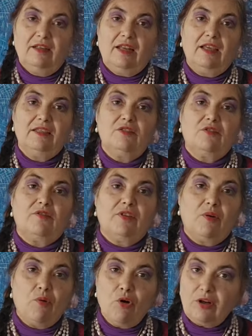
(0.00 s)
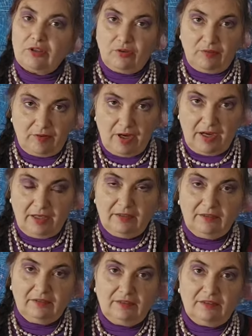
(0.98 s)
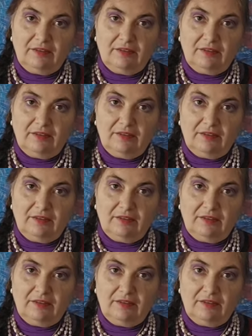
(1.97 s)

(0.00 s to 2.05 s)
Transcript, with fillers: lights of the Word of God